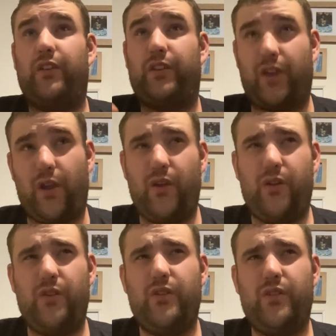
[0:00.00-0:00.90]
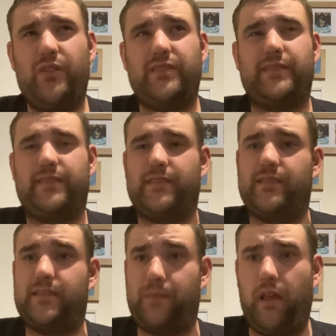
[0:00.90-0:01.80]
curse
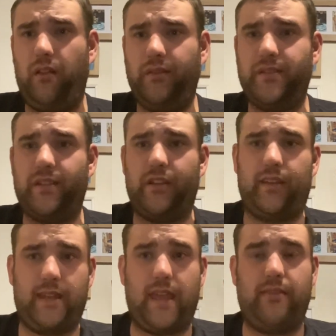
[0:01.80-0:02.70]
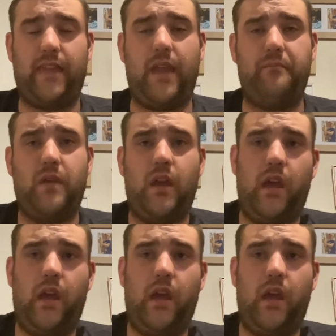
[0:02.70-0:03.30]
spells. You can get them.